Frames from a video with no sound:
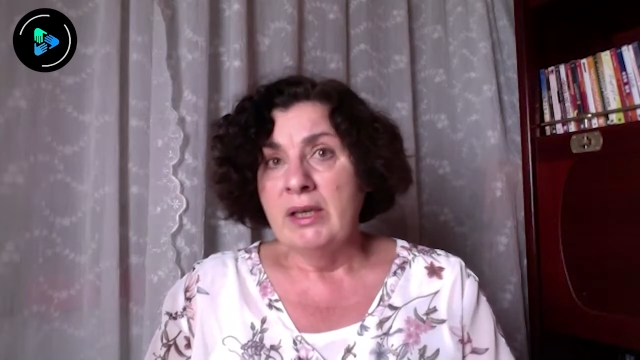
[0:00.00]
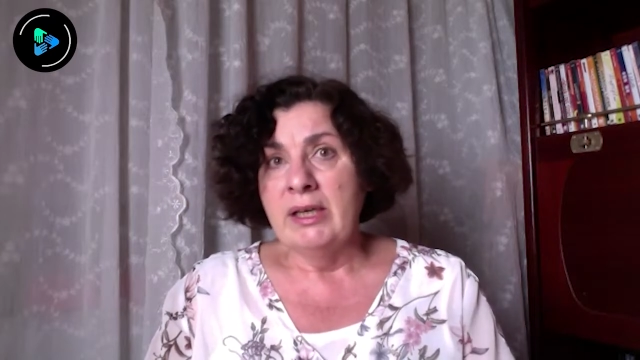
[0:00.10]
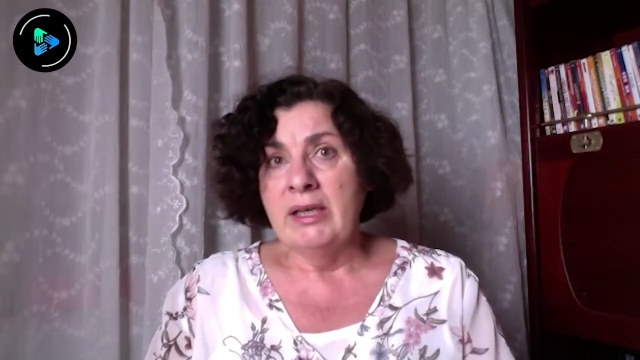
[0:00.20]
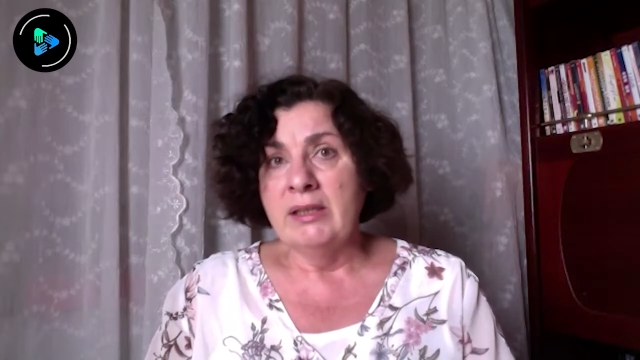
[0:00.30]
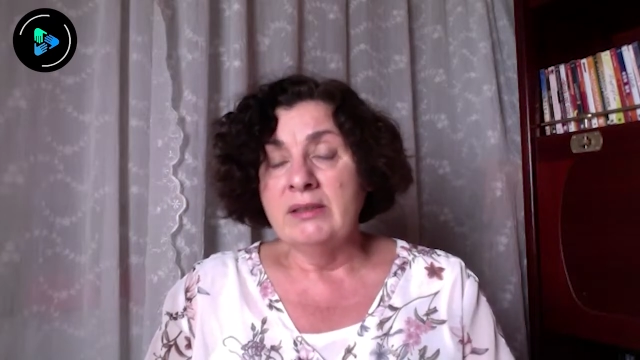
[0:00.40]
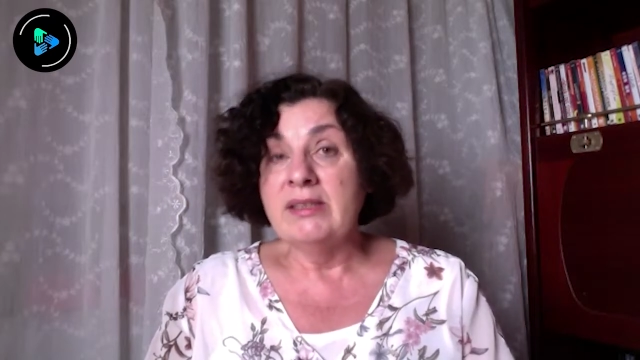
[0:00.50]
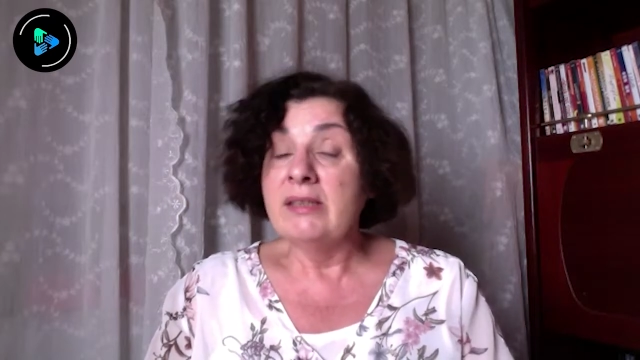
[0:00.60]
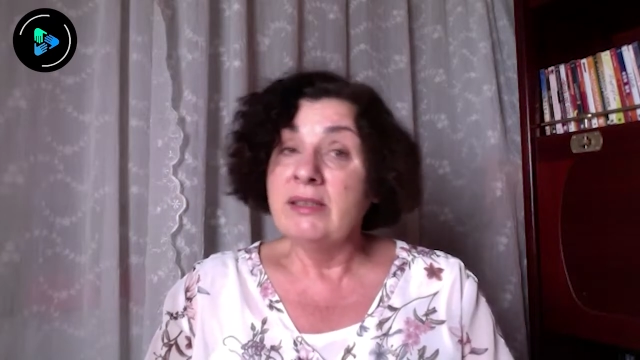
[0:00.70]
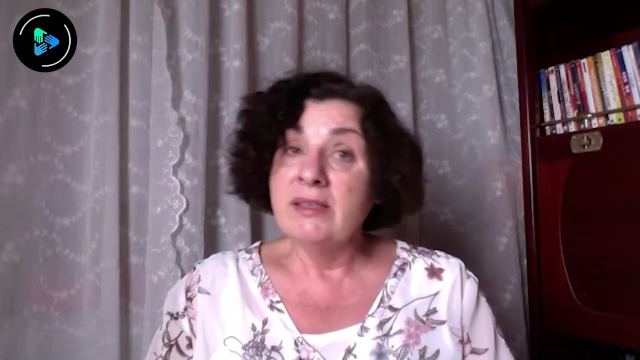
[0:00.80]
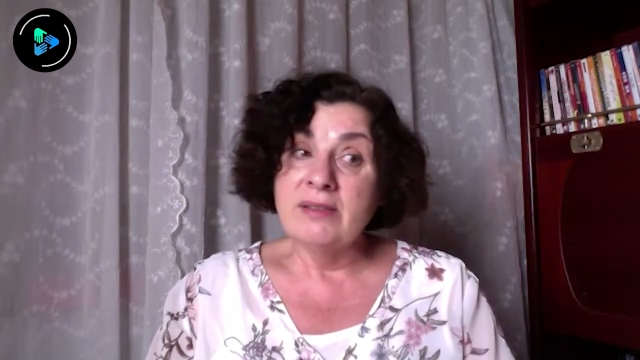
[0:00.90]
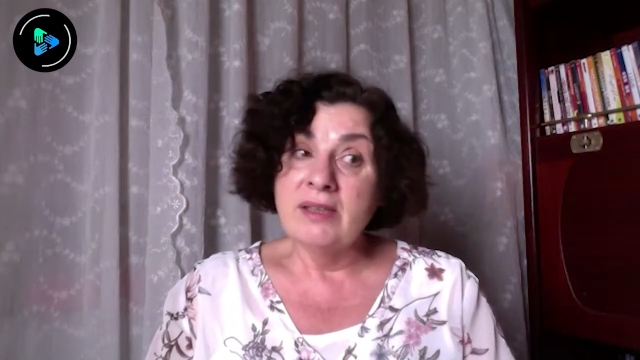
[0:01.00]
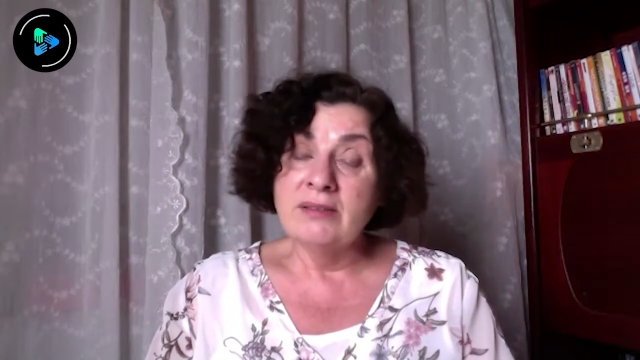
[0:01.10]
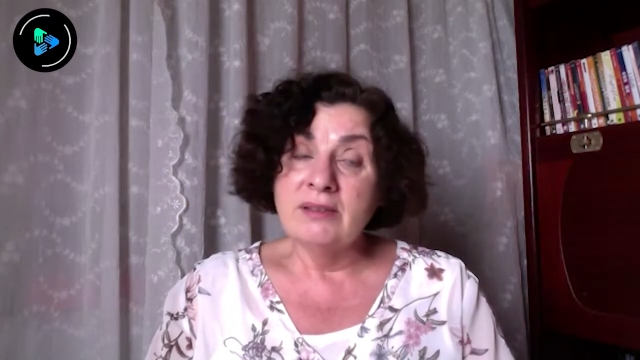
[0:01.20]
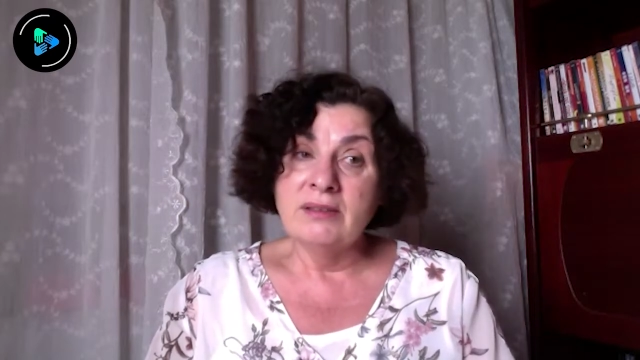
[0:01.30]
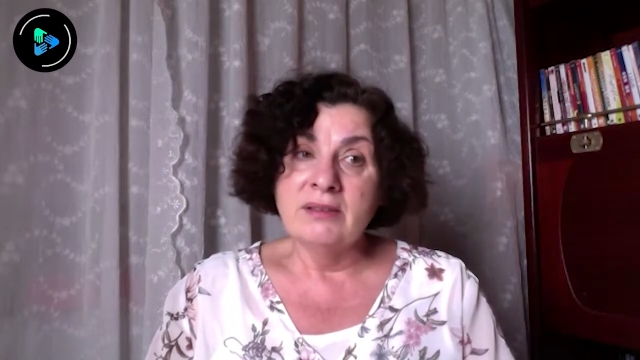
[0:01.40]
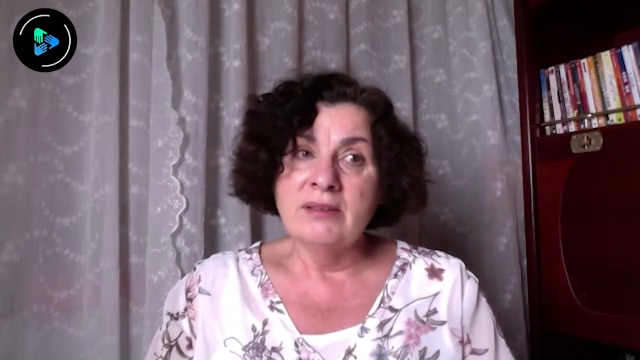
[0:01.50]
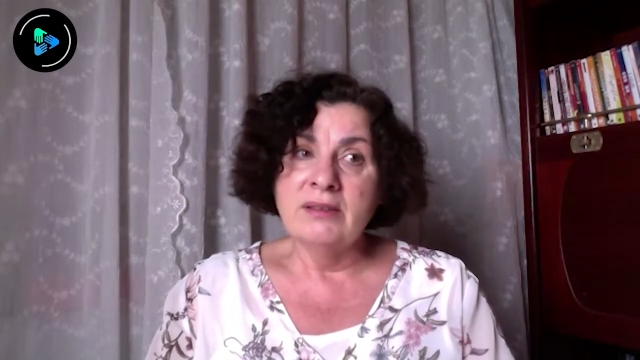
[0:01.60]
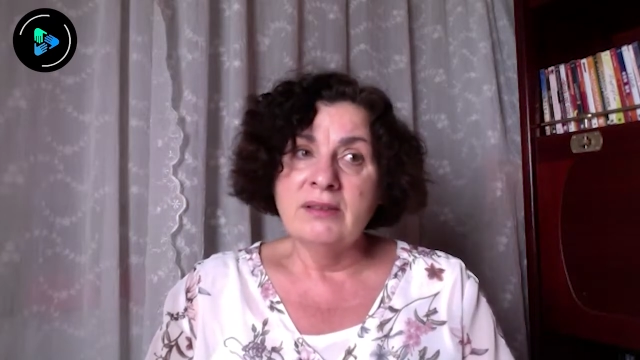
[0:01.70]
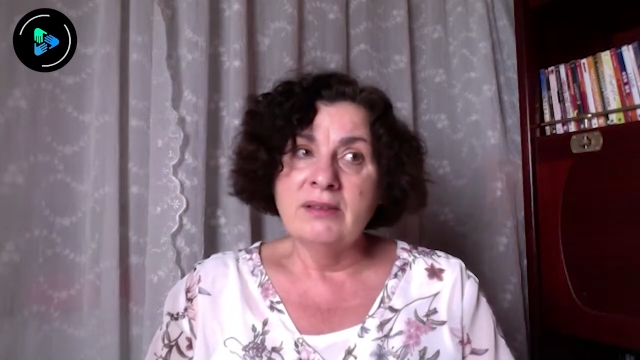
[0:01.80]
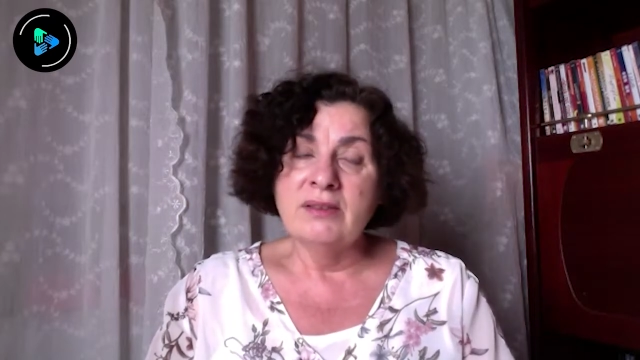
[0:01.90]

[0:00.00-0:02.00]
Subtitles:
And then he started a